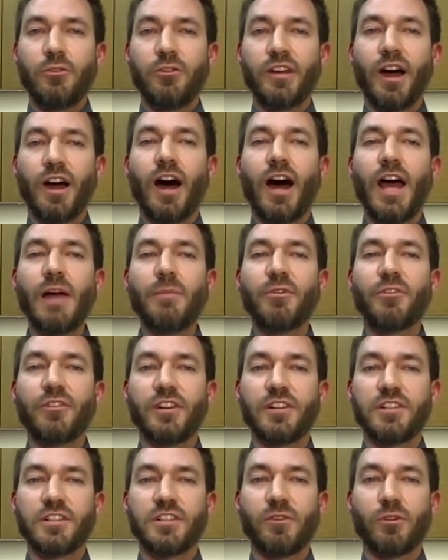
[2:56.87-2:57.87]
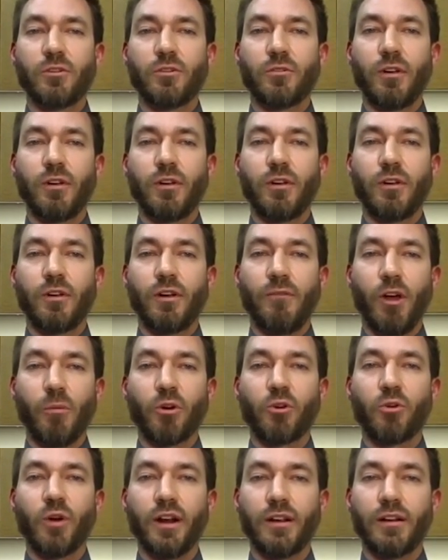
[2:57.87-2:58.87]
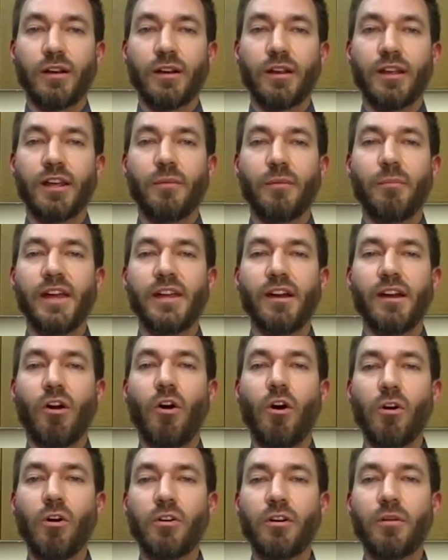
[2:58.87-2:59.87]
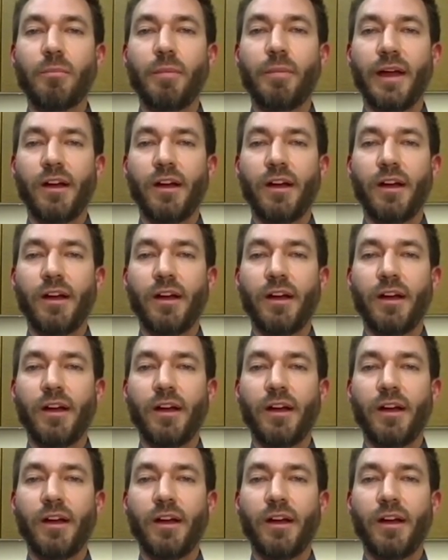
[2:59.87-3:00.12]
Using a high percentage of your available credit can make it harder